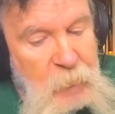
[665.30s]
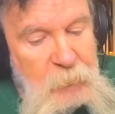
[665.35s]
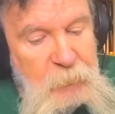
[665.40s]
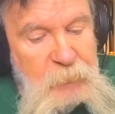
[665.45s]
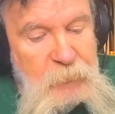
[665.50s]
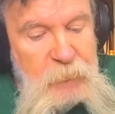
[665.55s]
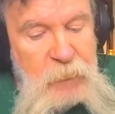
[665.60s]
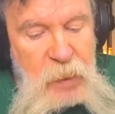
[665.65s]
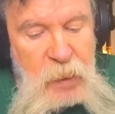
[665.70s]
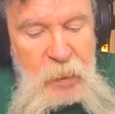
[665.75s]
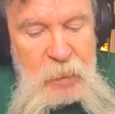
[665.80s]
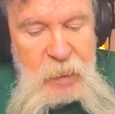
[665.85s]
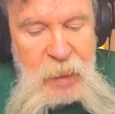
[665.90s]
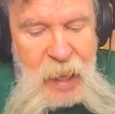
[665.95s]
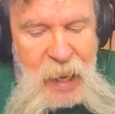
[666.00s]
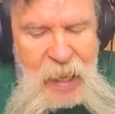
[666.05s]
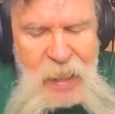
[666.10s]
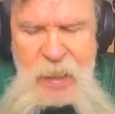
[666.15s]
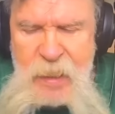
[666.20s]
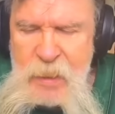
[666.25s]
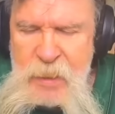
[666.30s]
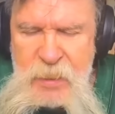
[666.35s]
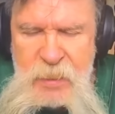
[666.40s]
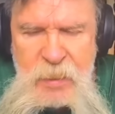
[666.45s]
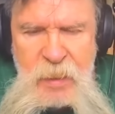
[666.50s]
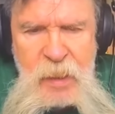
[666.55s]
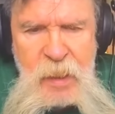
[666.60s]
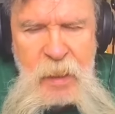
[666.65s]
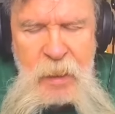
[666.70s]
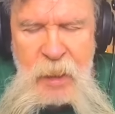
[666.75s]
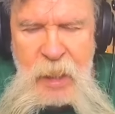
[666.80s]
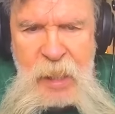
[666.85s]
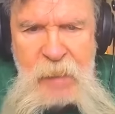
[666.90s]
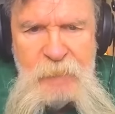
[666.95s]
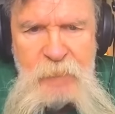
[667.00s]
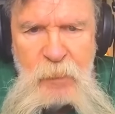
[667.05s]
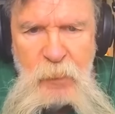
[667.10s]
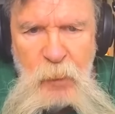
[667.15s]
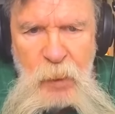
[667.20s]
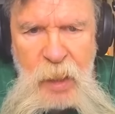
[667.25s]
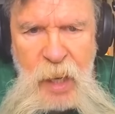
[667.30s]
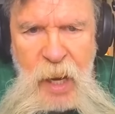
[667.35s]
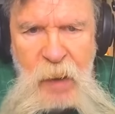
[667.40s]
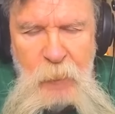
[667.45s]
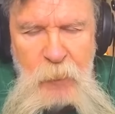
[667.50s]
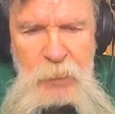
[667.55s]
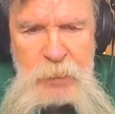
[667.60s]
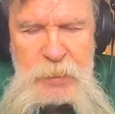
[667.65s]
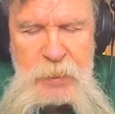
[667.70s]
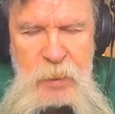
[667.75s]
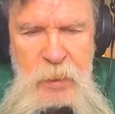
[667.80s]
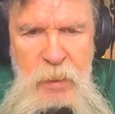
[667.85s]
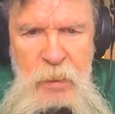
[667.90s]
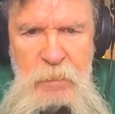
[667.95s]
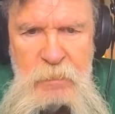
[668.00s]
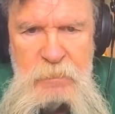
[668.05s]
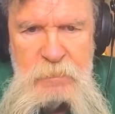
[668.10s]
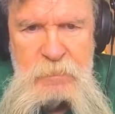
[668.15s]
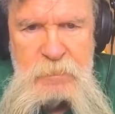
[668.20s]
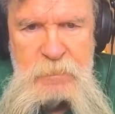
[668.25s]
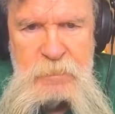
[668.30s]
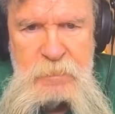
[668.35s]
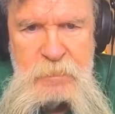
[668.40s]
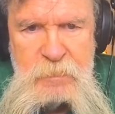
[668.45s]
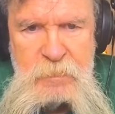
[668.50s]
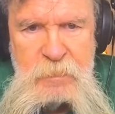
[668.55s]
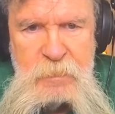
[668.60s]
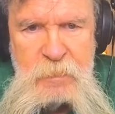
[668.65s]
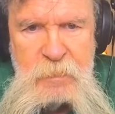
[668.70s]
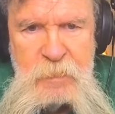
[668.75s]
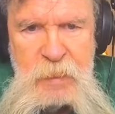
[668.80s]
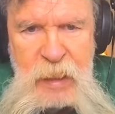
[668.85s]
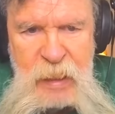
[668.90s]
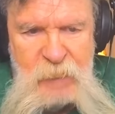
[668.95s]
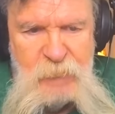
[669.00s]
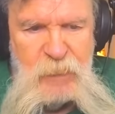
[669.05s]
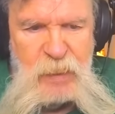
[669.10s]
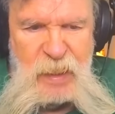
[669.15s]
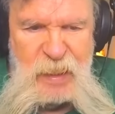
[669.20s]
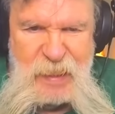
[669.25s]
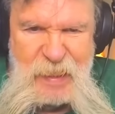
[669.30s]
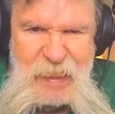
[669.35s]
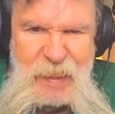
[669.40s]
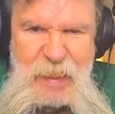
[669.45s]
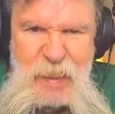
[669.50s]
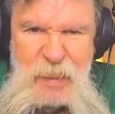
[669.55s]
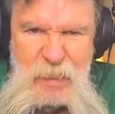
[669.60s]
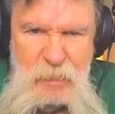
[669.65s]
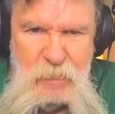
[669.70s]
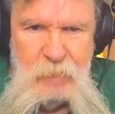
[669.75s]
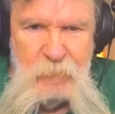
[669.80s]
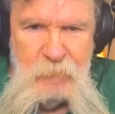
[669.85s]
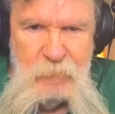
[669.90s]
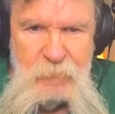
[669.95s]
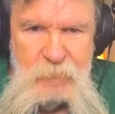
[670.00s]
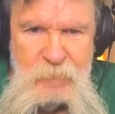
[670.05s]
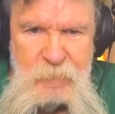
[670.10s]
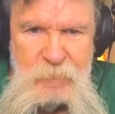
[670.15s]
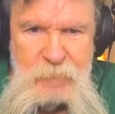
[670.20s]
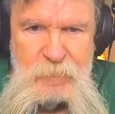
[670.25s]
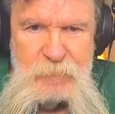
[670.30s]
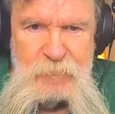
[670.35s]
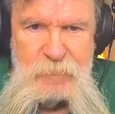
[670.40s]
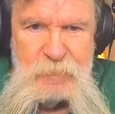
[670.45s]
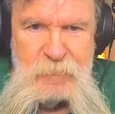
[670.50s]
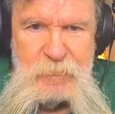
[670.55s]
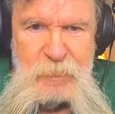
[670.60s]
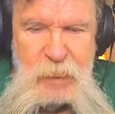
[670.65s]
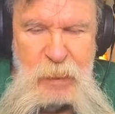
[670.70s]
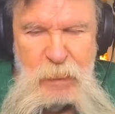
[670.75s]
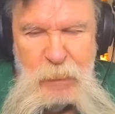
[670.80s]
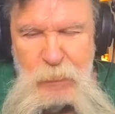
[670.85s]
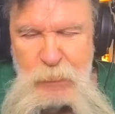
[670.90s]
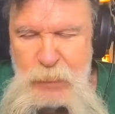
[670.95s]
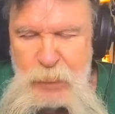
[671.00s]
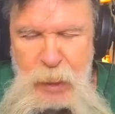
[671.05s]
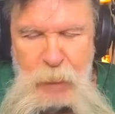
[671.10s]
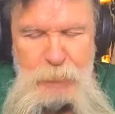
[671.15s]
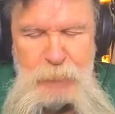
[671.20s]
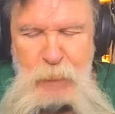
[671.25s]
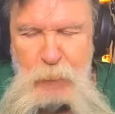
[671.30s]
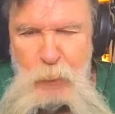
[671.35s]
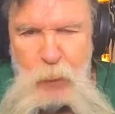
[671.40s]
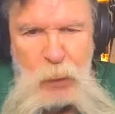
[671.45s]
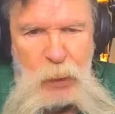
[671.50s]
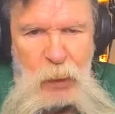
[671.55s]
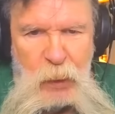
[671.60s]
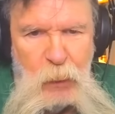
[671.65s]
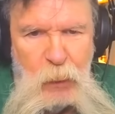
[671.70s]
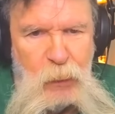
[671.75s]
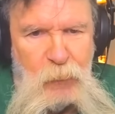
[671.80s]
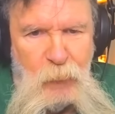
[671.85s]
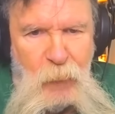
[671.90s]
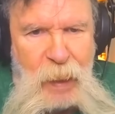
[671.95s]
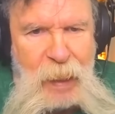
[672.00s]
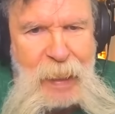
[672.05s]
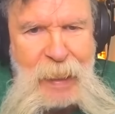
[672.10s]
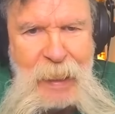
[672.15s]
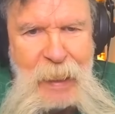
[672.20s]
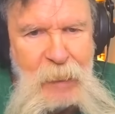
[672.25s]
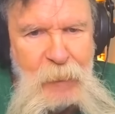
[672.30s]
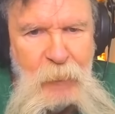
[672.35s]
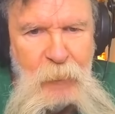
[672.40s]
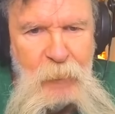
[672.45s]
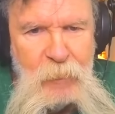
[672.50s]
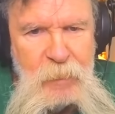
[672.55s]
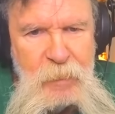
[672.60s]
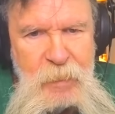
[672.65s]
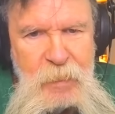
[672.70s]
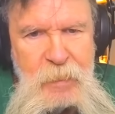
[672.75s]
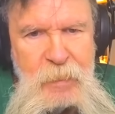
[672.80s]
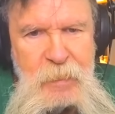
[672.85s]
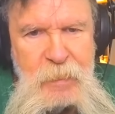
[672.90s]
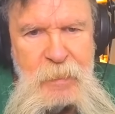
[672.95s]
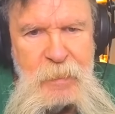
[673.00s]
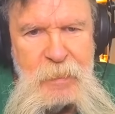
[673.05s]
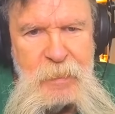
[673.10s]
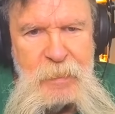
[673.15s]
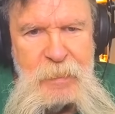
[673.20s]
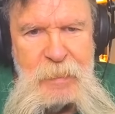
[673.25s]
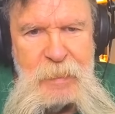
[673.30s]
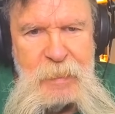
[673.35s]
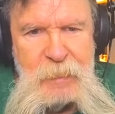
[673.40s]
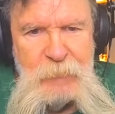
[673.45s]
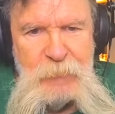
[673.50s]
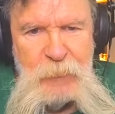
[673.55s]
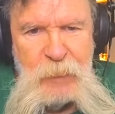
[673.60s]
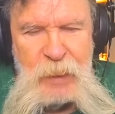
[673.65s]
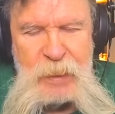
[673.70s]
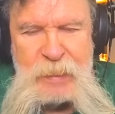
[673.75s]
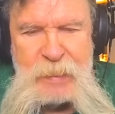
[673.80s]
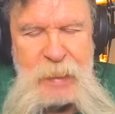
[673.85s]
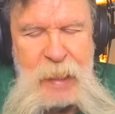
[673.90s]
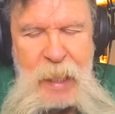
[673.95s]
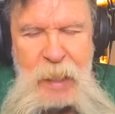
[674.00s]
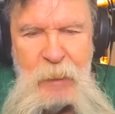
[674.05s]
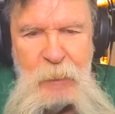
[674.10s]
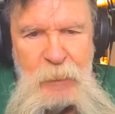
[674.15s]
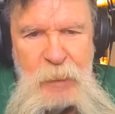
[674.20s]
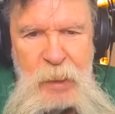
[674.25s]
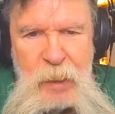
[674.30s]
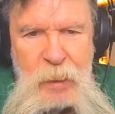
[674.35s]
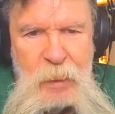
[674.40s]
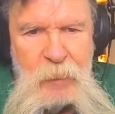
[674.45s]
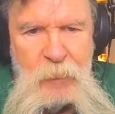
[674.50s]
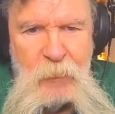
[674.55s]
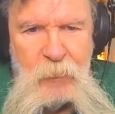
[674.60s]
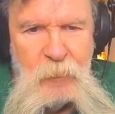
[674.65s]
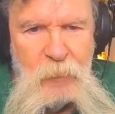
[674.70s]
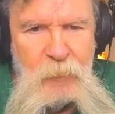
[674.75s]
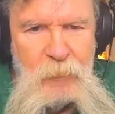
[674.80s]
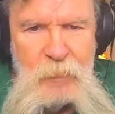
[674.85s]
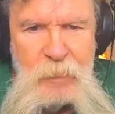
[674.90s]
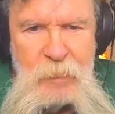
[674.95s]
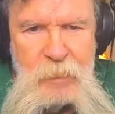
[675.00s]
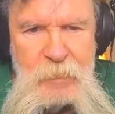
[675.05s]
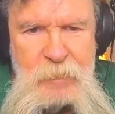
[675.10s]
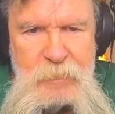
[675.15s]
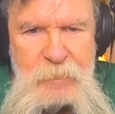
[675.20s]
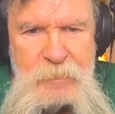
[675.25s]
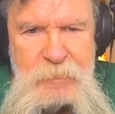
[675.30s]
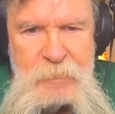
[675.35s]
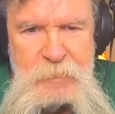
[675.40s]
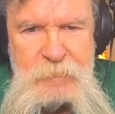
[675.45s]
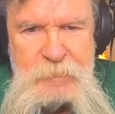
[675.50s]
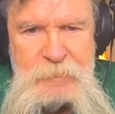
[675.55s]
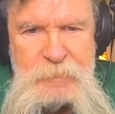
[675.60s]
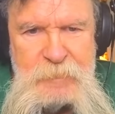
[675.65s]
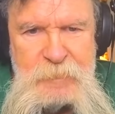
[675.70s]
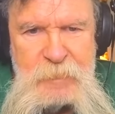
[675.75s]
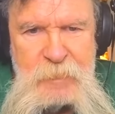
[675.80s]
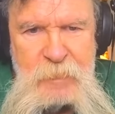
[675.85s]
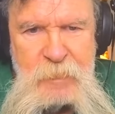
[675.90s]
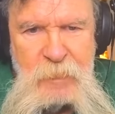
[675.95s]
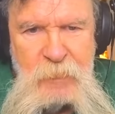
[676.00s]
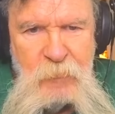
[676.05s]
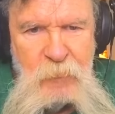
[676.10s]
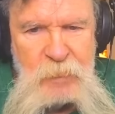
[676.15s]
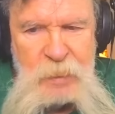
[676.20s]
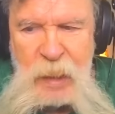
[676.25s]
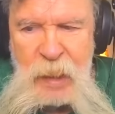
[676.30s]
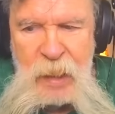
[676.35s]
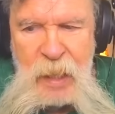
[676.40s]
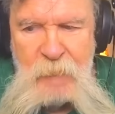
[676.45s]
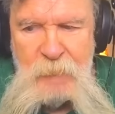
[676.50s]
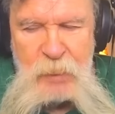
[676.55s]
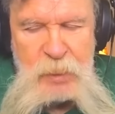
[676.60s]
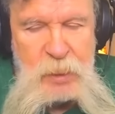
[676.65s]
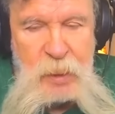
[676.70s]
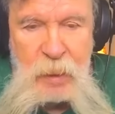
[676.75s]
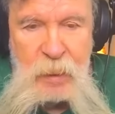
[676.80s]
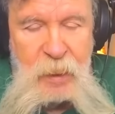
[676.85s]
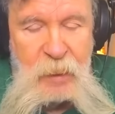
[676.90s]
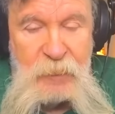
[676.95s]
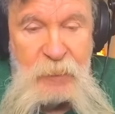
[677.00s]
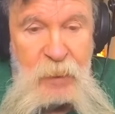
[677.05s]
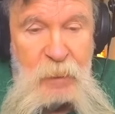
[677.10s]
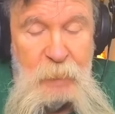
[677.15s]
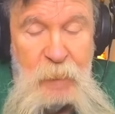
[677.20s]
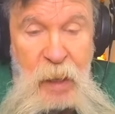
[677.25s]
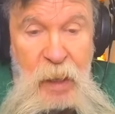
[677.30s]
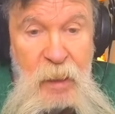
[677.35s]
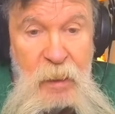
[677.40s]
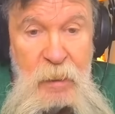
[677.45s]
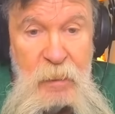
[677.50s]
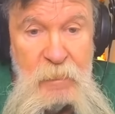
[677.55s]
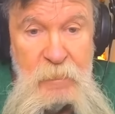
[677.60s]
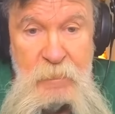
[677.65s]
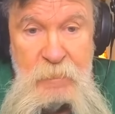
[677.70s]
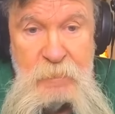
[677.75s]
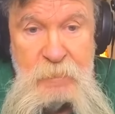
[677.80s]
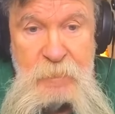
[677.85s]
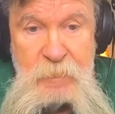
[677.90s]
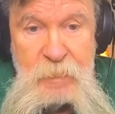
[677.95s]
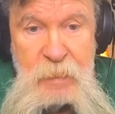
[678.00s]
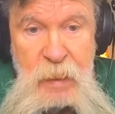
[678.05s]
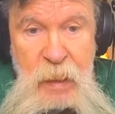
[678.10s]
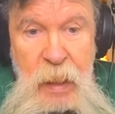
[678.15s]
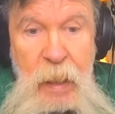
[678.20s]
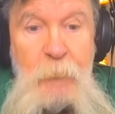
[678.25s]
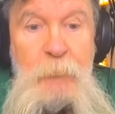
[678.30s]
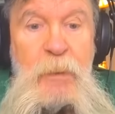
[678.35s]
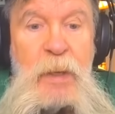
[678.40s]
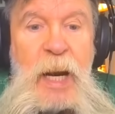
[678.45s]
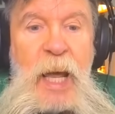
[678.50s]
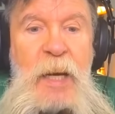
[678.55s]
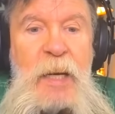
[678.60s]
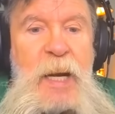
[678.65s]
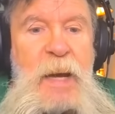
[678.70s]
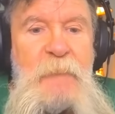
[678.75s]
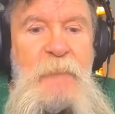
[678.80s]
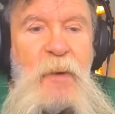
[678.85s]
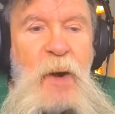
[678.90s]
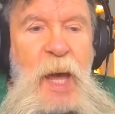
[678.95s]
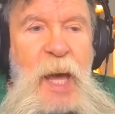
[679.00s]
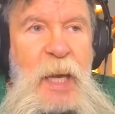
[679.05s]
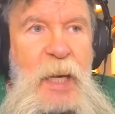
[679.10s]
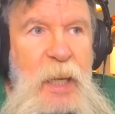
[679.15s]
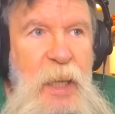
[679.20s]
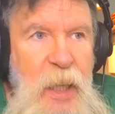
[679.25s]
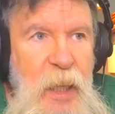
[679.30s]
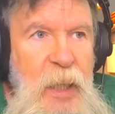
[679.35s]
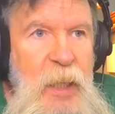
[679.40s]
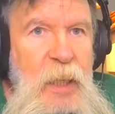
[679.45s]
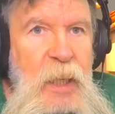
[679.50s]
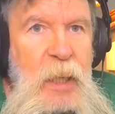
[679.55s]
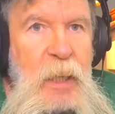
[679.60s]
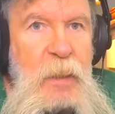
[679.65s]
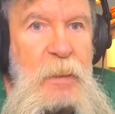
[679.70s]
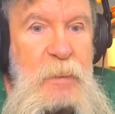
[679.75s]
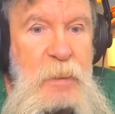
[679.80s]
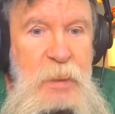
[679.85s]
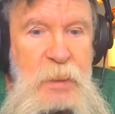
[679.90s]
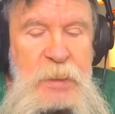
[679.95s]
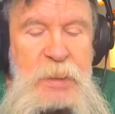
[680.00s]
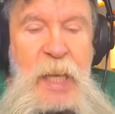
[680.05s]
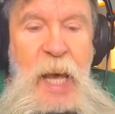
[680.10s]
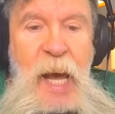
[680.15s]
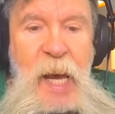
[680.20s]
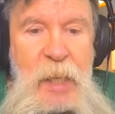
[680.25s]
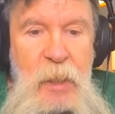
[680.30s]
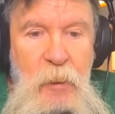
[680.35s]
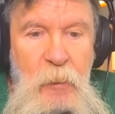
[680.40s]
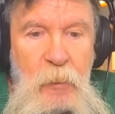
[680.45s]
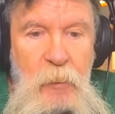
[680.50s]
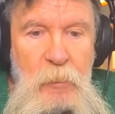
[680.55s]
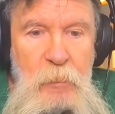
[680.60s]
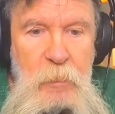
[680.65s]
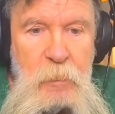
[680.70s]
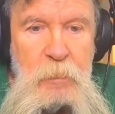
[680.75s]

but I could see it even when I was a, uh, even a kid, you know, something wouldn't look right or this, that, or the other. And of course, I never said nothing about it, but I never had any desire